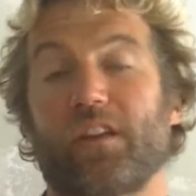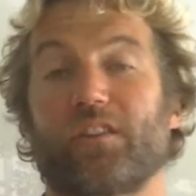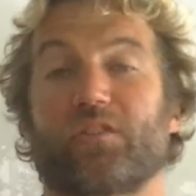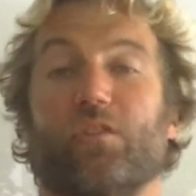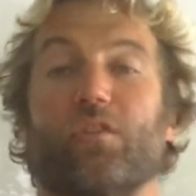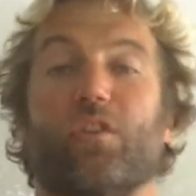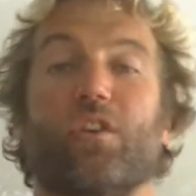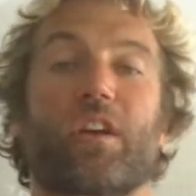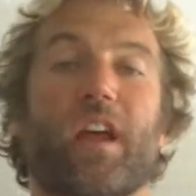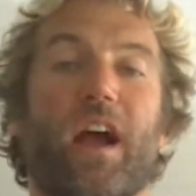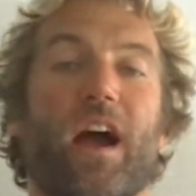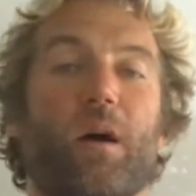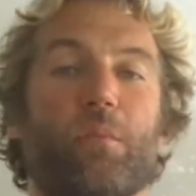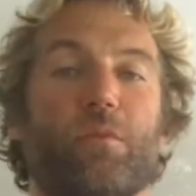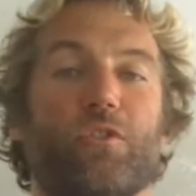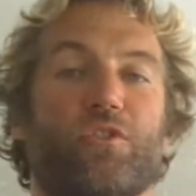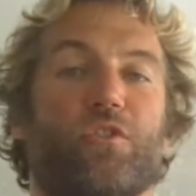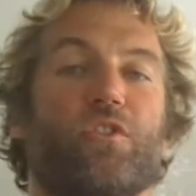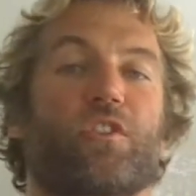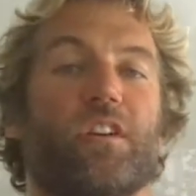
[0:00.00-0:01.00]
So look at how
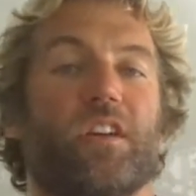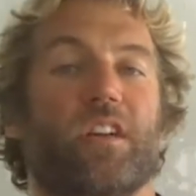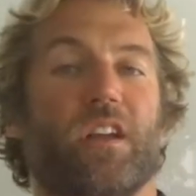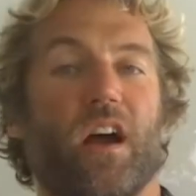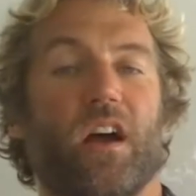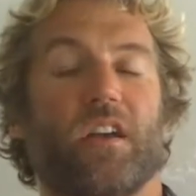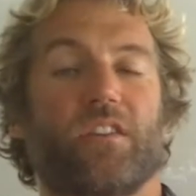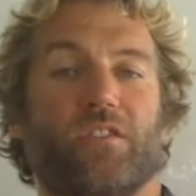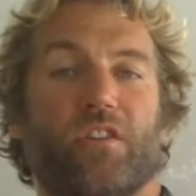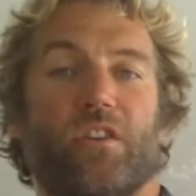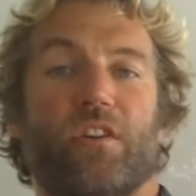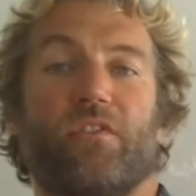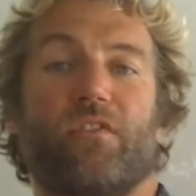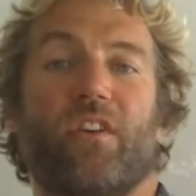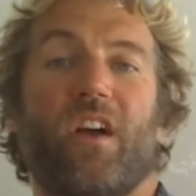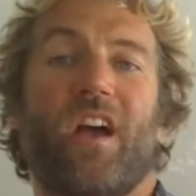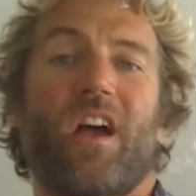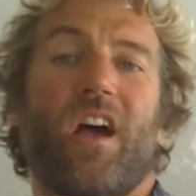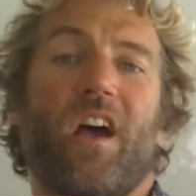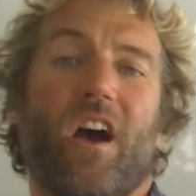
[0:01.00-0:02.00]
much you're going to kite
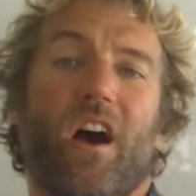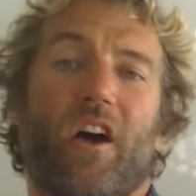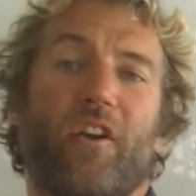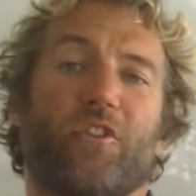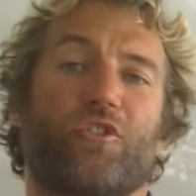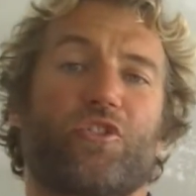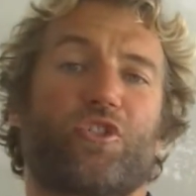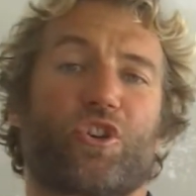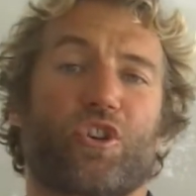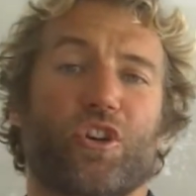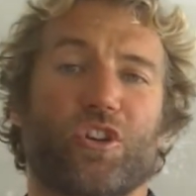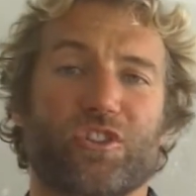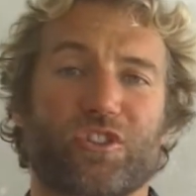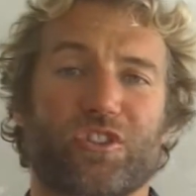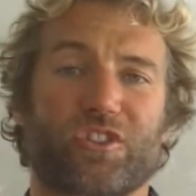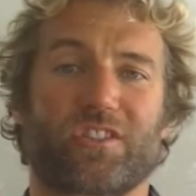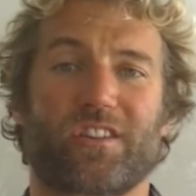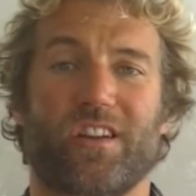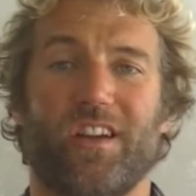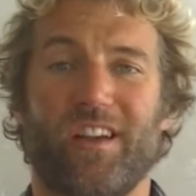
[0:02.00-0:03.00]
surf and
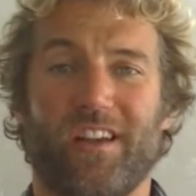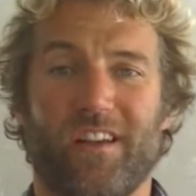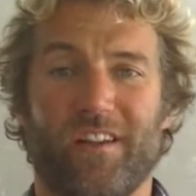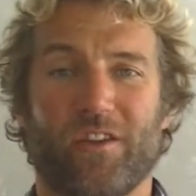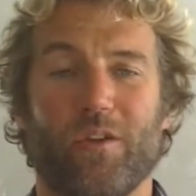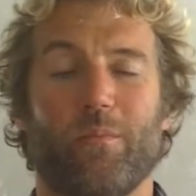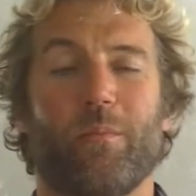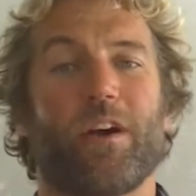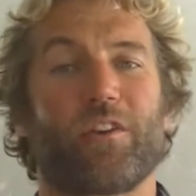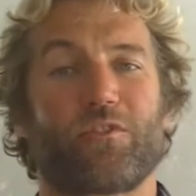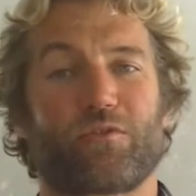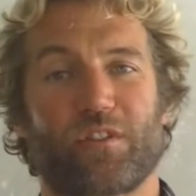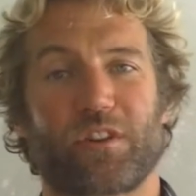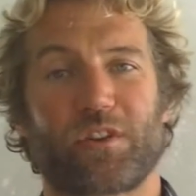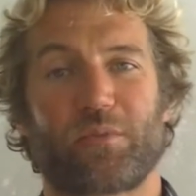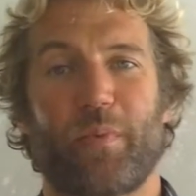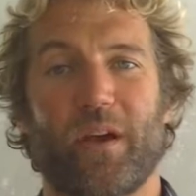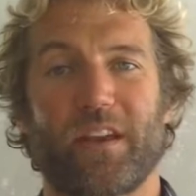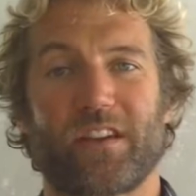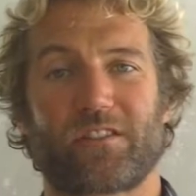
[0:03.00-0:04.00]
adjust your
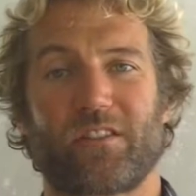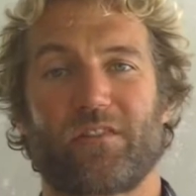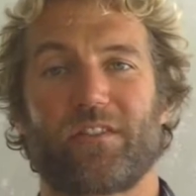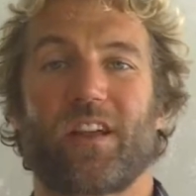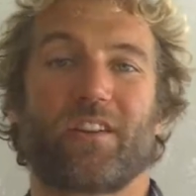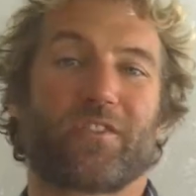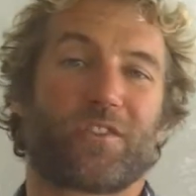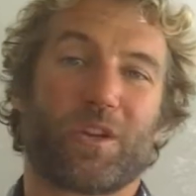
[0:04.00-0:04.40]
metrics based on that.